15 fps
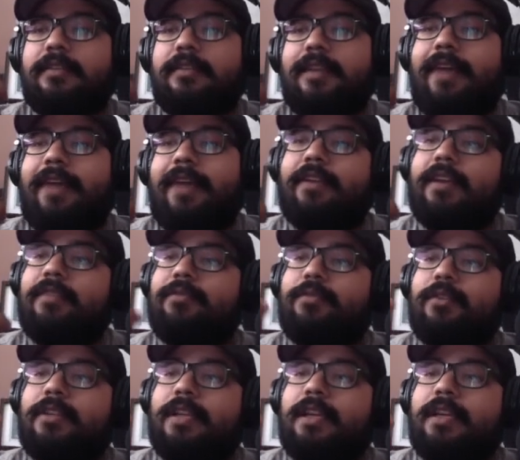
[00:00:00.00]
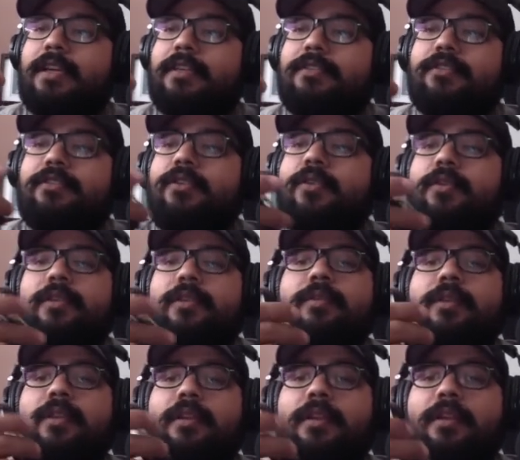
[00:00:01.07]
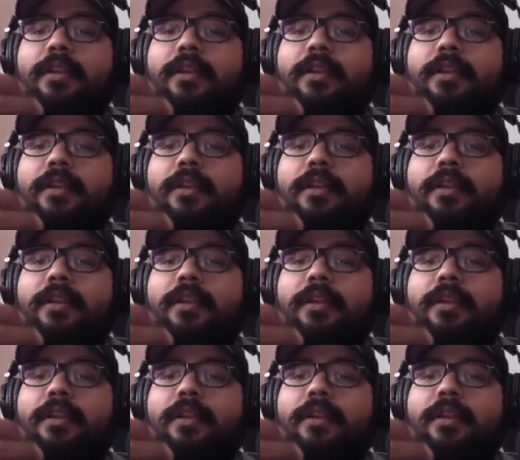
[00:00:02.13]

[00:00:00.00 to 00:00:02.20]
having it for a decade is totally worth it.